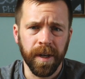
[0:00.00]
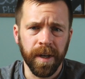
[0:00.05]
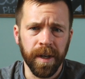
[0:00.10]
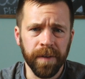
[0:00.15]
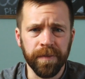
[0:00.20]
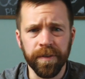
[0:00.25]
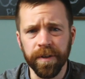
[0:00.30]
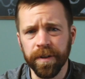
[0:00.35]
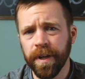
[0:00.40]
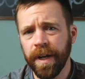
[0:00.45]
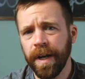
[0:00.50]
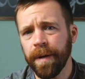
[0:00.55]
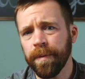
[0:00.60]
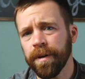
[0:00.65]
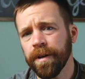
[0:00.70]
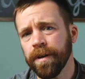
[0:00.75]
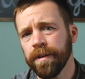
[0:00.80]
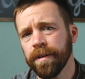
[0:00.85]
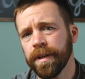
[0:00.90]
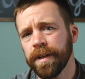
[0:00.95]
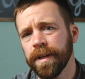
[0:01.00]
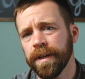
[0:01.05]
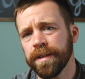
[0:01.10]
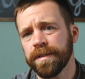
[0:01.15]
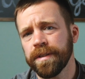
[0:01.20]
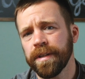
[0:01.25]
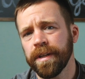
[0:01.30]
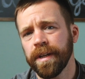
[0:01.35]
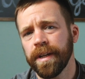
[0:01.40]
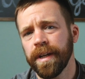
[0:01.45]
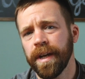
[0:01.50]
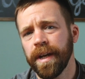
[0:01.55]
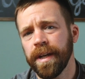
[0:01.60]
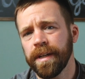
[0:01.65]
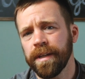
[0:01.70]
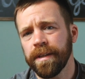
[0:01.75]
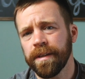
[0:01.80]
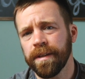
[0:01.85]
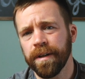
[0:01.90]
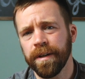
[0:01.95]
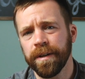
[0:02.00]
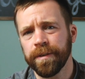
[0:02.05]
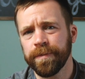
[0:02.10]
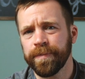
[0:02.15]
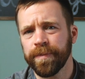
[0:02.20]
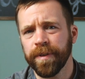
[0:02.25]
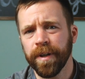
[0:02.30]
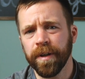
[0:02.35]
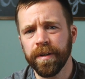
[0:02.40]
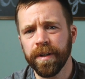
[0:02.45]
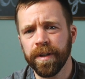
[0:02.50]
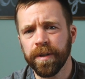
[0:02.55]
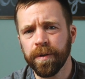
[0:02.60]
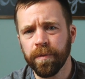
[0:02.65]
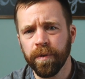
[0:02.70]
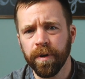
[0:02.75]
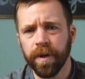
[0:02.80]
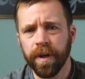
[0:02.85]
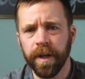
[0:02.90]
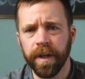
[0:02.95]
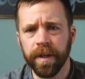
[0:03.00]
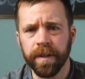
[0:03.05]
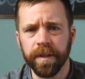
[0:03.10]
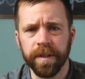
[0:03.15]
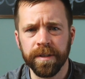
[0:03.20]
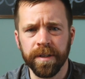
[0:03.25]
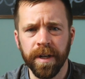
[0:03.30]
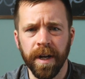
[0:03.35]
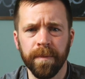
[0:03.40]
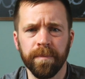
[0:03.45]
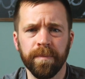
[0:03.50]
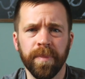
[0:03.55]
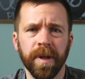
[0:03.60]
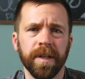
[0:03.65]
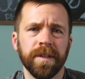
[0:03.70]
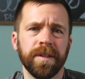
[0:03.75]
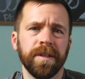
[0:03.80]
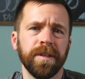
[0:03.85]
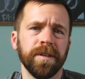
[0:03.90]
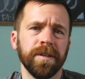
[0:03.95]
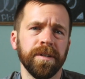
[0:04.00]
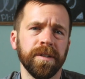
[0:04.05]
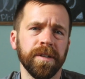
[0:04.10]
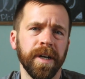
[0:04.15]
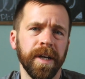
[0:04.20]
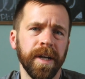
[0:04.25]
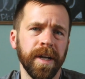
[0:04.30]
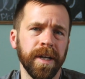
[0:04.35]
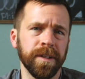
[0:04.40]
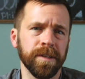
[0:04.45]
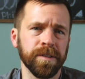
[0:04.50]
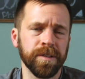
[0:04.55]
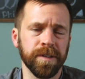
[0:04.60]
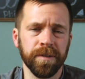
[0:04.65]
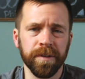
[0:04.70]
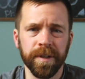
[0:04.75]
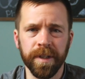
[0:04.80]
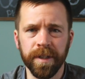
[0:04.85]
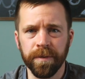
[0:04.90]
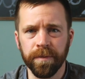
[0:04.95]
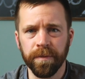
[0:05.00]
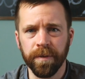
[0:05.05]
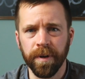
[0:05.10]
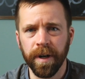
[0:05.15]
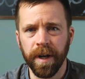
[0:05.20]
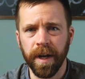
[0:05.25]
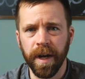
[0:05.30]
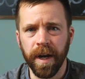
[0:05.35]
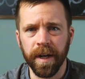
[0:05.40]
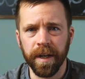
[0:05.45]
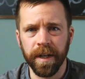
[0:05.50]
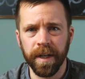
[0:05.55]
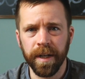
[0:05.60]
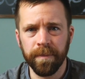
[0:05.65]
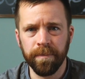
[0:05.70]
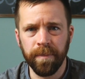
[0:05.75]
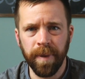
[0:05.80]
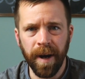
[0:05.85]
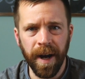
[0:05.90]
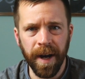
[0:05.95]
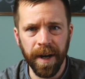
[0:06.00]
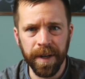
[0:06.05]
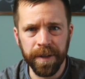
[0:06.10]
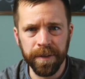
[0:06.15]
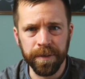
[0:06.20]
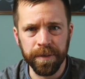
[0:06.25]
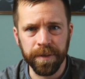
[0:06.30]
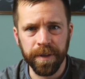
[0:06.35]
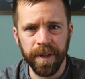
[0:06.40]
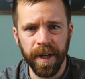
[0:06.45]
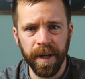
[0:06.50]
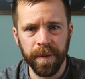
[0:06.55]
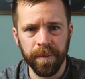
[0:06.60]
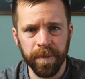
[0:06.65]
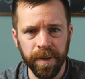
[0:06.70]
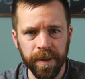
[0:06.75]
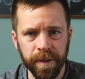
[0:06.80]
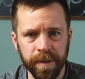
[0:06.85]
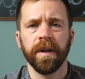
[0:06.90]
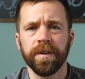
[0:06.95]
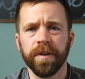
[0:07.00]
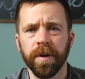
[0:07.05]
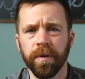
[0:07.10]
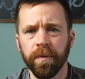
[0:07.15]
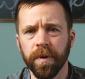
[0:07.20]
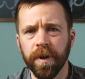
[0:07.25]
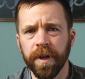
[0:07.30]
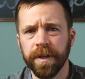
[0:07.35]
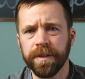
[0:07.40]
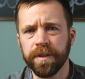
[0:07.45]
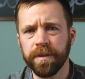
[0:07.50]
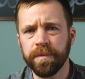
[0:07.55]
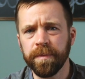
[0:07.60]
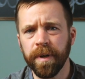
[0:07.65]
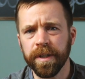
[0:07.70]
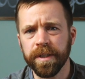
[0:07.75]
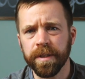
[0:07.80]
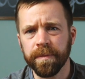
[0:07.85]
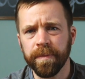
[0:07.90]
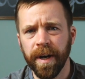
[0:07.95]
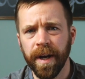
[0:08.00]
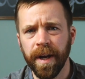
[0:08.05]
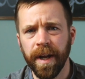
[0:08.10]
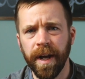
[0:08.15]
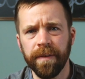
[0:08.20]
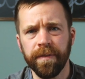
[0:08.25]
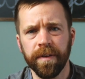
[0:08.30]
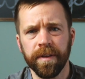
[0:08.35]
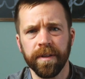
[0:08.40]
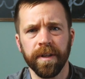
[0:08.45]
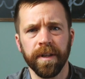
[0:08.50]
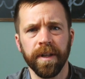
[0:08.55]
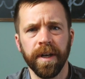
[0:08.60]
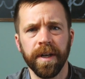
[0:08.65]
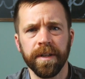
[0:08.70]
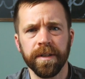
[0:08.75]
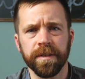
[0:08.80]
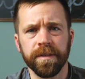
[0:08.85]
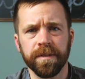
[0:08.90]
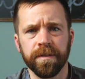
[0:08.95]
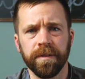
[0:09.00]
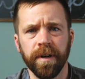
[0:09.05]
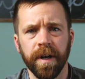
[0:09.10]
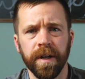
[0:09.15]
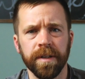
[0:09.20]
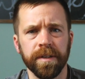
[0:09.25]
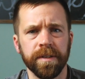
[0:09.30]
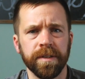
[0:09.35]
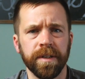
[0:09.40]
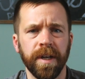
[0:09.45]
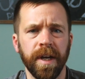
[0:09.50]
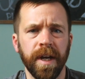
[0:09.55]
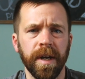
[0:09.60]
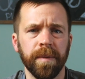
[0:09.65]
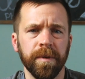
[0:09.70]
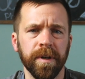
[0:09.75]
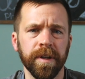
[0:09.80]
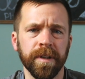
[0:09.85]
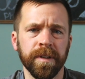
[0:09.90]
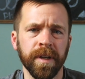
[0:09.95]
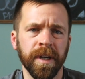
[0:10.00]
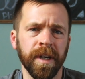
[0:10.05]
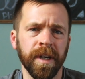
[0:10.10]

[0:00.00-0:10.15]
If your camera only does 1080 though, no need to worry. It's not a big deal and there's no need to run out and buy a new camera. Don't worry too much about having the latest greatest camera.